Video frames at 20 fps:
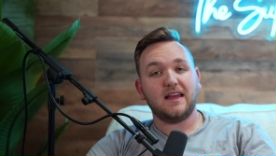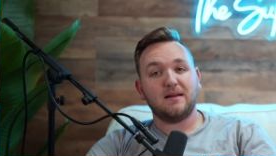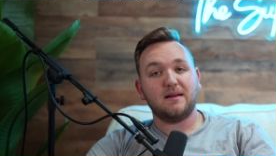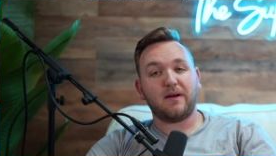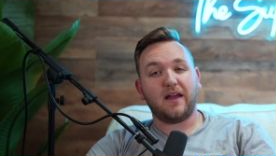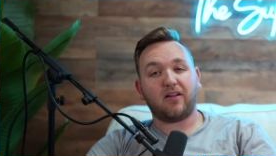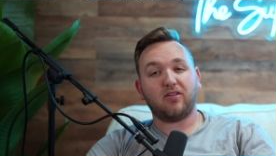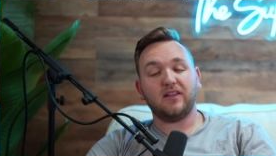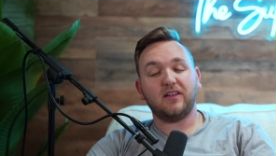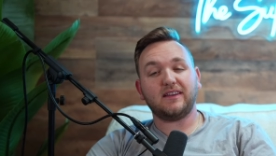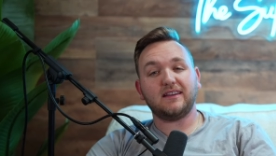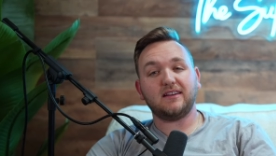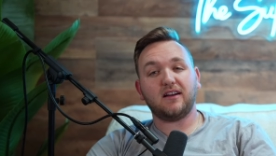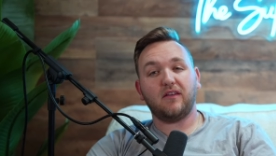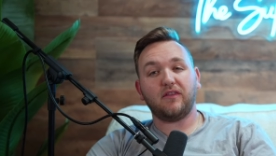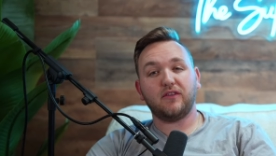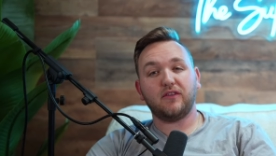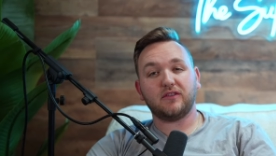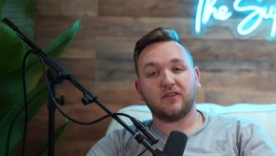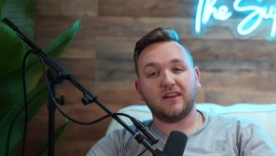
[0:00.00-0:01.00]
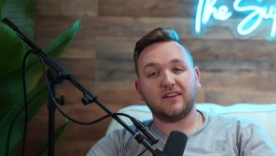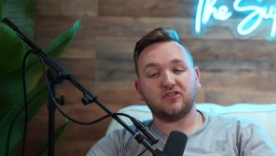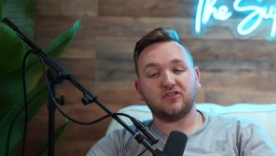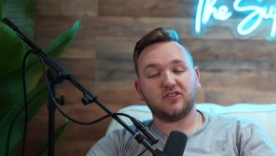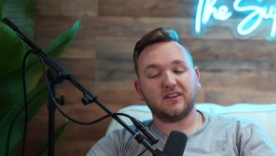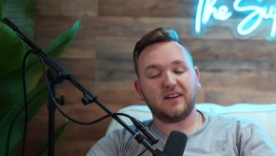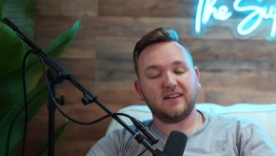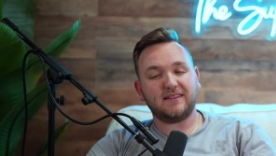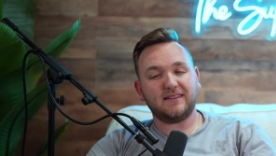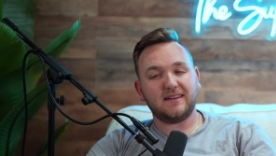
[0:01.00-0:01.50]
By clicking on those links, you're
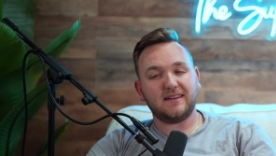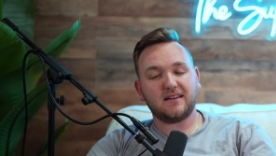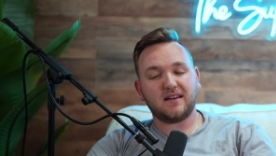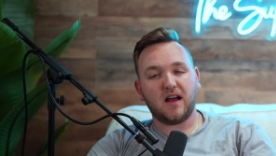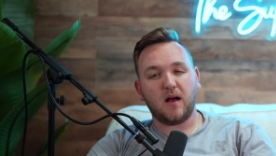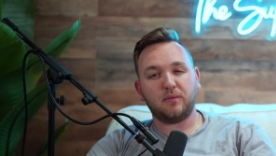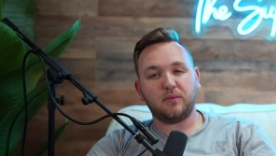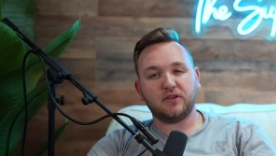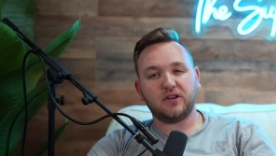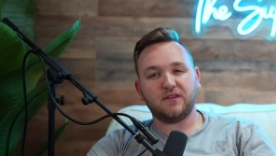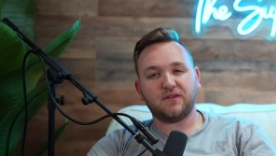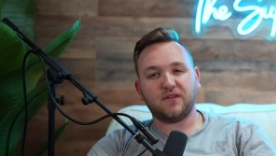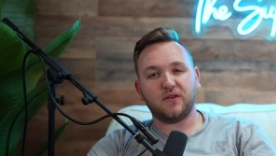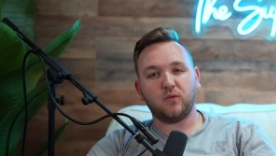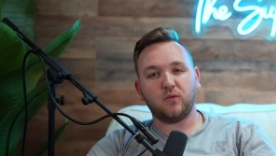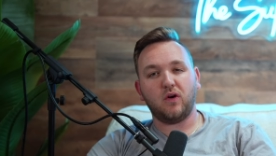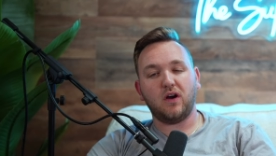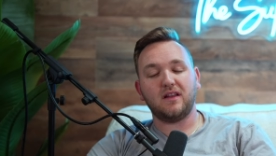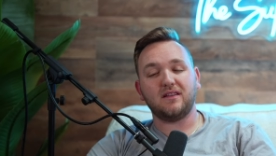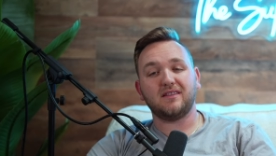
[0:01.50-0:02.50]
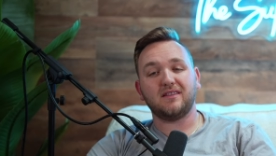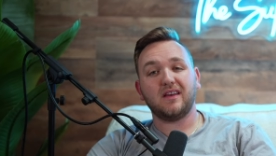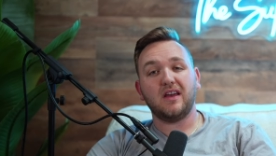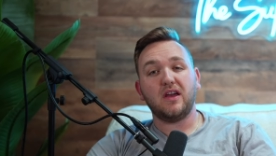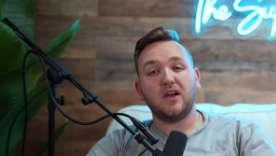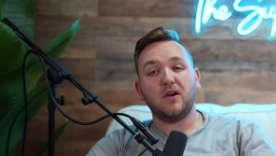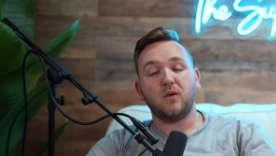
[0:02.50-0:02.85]
going to see a couple different ones.